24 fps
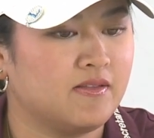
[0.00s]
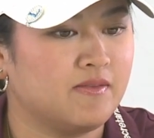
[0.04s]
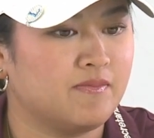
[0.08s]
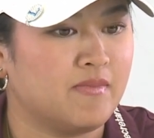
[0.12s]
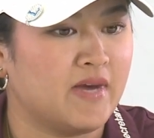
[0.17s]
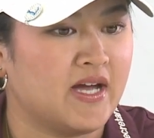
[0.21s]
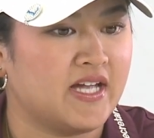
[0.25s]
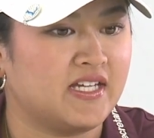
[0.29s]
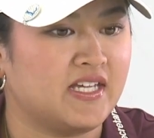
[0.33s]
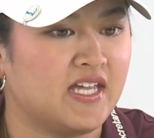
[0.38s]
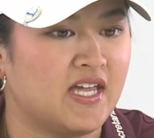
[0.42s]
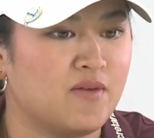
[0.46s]

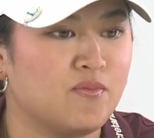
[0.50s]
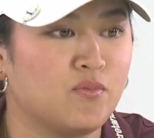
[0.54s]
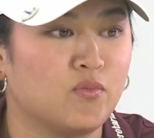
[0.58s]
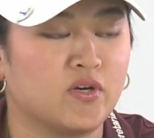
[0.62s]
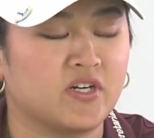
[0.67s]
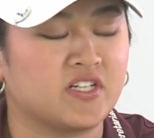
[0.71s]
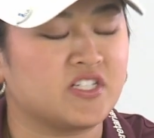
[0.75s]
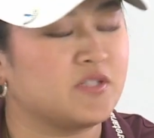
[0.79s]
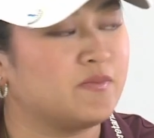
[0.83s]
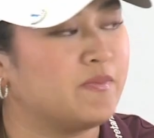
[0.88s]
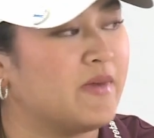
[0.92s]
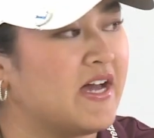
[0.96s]
my game
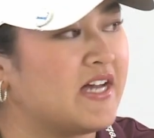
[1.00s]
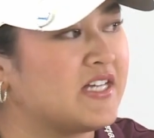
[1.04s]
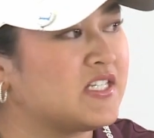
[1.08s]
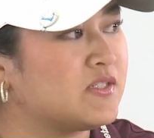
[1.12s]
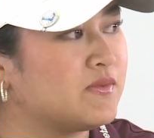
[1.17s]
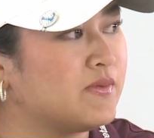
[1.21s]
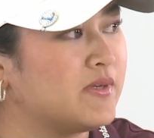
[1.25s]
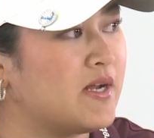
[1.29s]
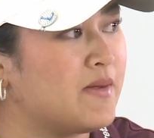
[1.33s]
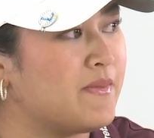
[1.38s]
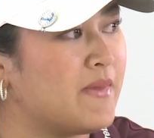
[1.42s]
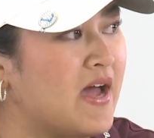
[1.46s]
works
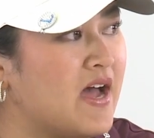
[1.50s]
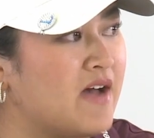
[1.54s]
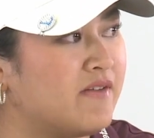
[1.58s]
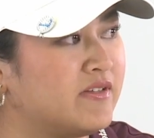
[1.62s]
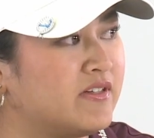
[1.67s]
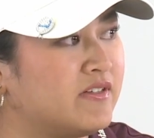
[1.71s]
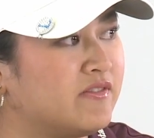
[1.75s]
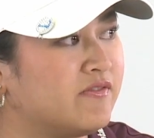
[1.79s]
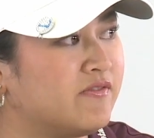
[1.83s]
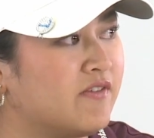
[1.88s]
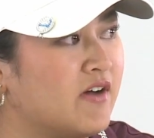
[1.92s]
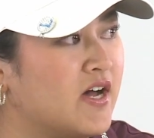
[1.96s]
best when I'm
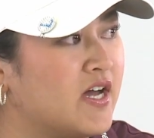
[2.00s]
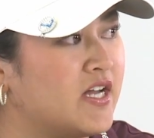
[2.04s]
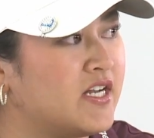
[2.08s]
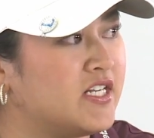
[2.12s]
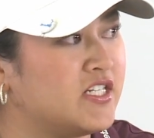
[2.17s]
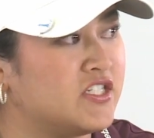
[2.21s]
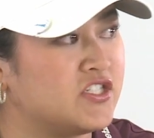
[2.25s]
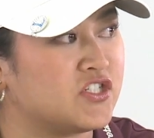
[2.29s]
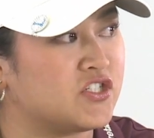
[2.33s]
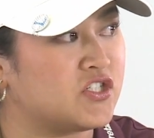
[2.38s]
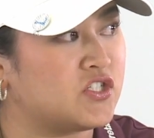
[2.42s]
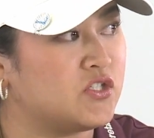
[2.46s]
having fun
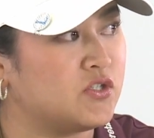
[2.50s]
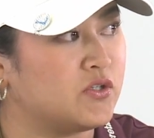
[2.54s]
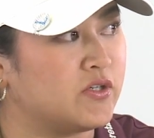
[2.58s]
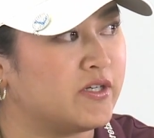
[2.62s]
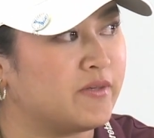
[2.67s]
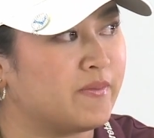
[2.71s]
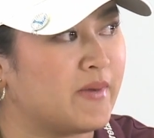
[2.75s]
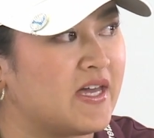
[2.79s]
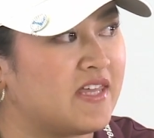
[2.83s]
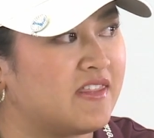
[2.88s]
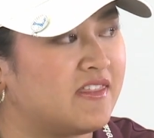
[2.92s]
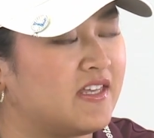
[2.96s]
and just
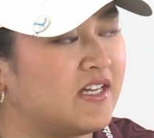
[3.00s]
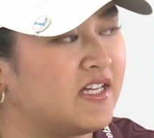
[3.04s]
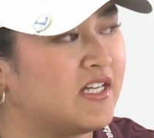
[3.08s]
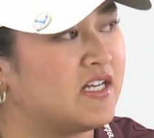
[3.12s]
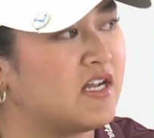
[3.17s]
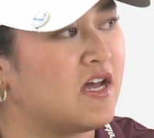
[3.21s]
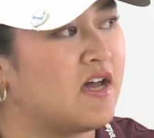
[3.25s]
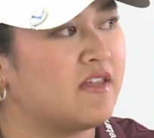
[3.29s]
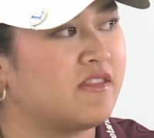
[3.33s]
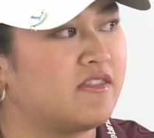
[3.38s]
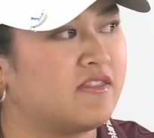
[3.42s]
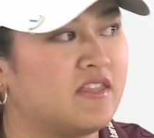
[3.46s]
doing my thing and
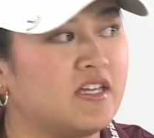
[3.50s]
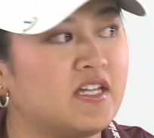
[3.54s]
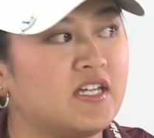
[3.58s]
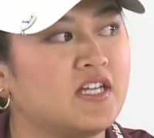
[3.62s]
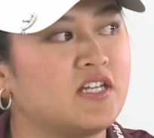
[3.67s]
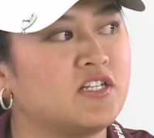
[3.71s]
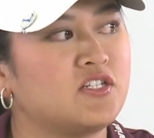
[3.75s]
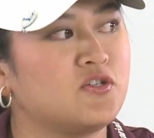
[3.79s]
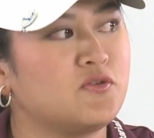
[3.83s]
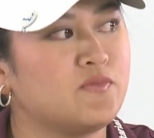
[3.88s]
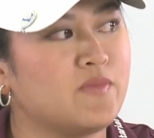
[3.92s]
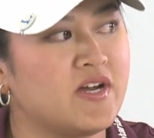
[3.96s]
not
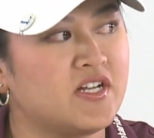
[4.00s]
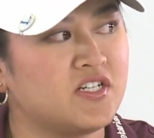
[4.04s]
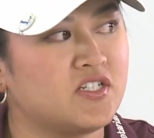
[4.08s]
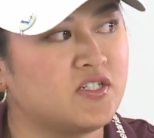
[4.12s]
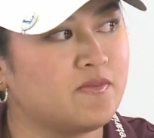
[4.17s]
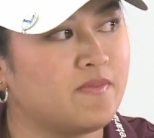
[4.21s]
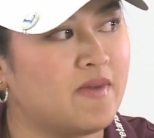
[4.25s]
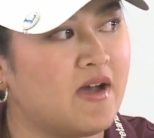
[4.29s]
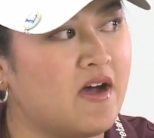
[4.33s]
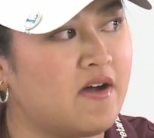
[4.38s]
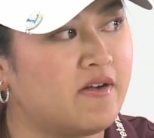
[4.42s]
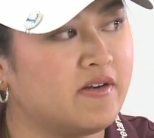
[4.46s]
thinking too much
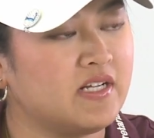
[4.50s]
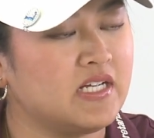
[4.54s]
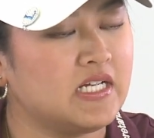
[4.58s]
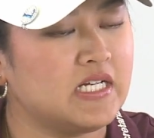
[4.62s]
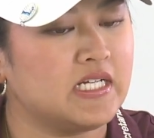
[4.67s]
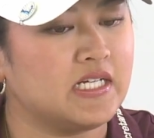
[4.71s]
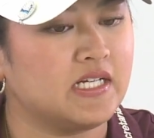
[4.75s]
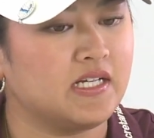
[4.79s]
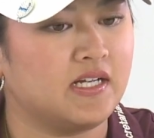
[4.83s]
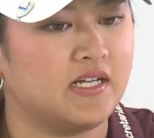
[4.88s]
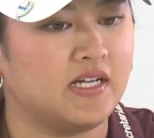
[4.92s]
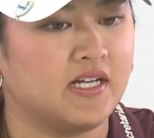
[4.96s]
about
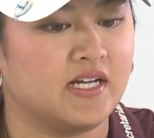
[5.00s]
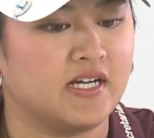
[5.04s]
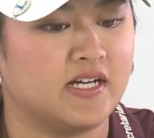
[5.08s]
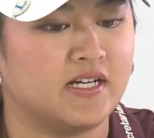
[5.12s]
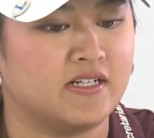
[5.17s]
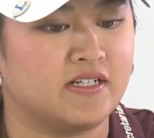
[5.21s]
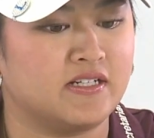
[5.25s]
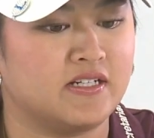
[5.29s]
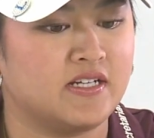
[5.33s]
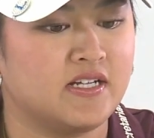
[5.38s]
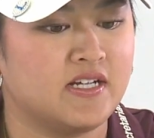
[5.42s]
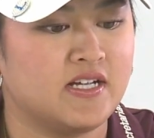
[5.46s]
it
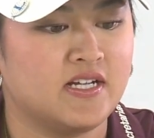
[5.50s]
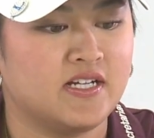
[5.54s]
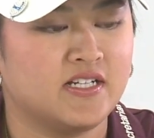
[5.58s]
and